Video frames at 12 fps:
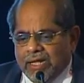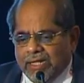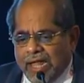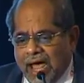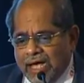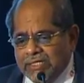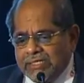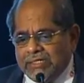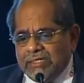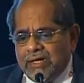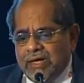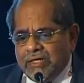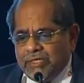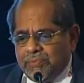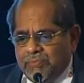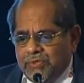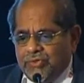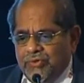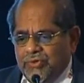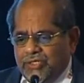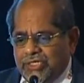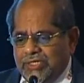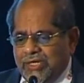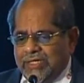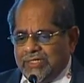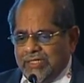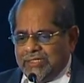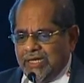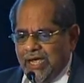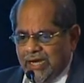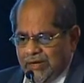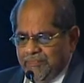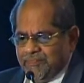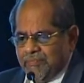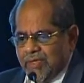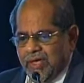Last solution, as I said,